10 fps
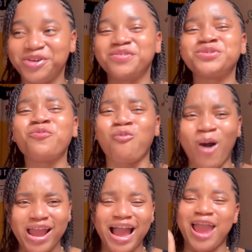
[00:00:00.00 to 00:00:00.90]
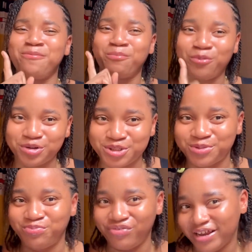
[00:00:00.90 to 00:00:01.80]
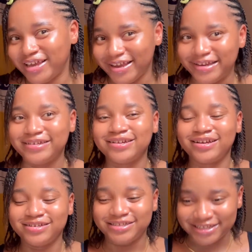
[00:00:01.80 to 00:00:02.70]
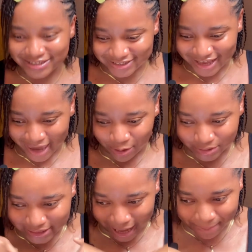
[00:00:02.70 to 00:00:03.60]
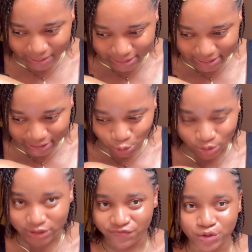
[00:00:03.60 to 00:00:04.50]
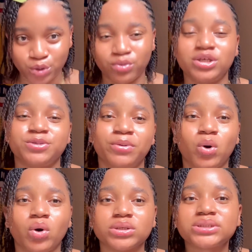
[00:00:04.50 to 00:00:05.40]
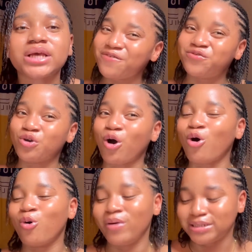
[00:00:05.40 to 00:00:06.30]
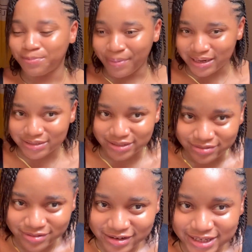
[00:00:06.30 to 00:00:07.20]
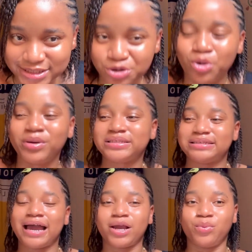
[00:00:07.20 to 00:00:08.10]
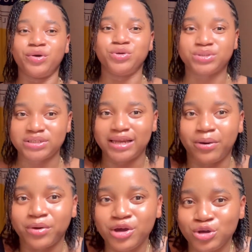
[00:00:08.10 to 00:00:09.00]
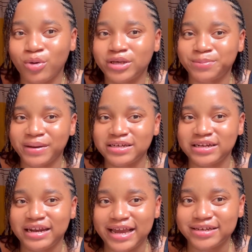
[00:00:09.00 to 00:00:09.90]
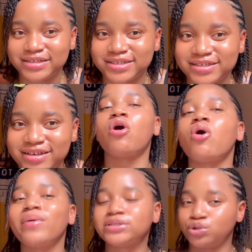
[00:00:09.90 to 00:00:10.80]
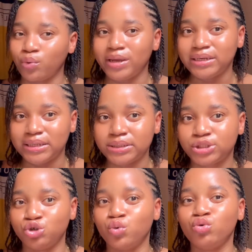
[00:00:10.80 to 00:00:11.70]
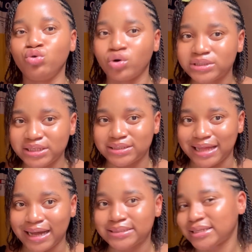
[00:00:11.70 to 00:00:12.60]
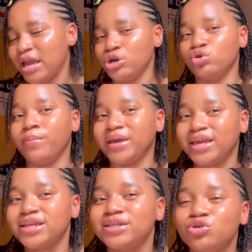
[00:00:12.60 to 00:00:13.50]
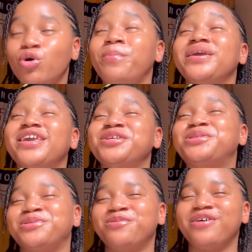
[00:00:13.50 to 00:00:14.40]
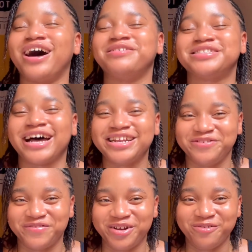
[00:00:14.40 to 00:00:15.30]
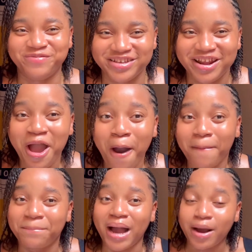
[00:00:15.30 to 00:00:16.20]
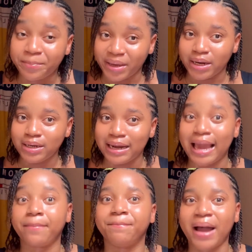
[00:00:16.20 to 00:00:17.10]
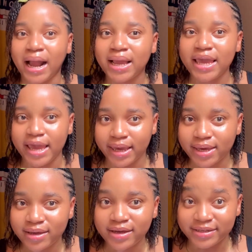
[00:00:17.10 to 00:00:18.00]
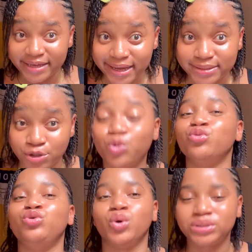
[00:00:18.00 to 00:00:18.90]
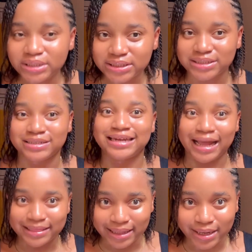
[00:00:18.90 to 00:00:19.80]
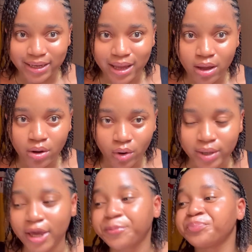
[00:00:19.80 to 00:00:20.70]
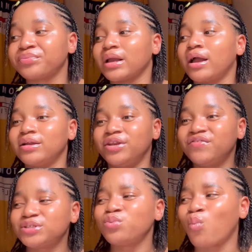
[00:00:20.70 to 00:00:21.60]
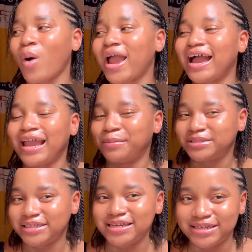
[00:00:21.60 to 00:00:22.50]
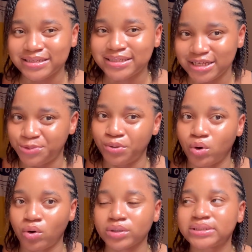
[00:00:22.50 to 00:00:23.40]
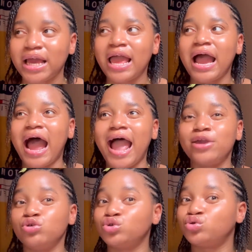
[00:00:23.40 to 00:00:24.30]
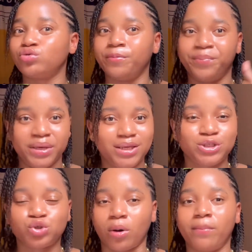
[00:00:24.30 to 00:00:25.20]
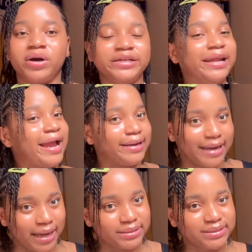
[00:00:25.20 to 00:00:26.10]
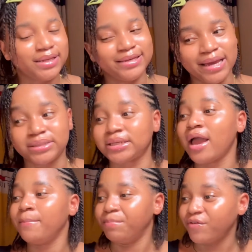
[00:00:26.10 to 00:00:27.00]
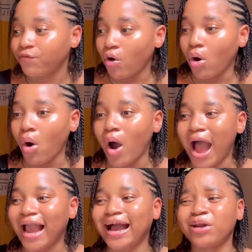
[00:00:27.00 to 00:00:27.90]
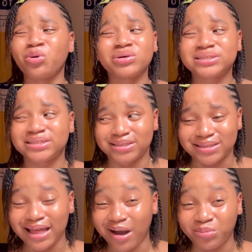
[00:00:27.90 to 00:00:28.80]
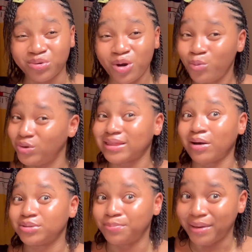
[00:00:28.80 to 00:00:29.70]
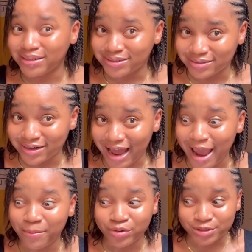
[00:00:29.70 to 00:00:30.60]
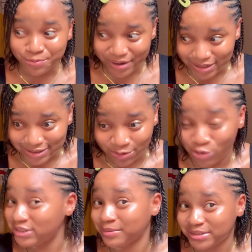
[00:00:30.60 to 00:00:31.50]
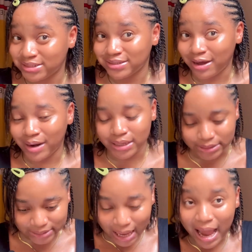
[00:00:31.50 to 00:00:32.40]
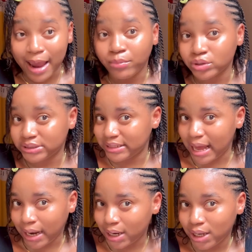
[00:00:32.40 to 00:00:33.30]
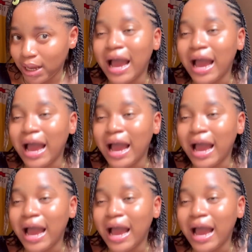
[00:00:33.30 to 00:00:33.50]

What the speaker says: The reason why I must bring in this health habits in today's video is because if you're always bending, let's say you're always slacking when you sit down, you're always bending like this. If you're always doing this, you will notice that you'll begin to start developing back pain, like backache. Yes, you will notice that thing. Okay, the reason why I am saying this is because I used to be somebody like that. Yes, before I cannot sit down without bending. I must bend. Once I'm sitting down like this, I must slack.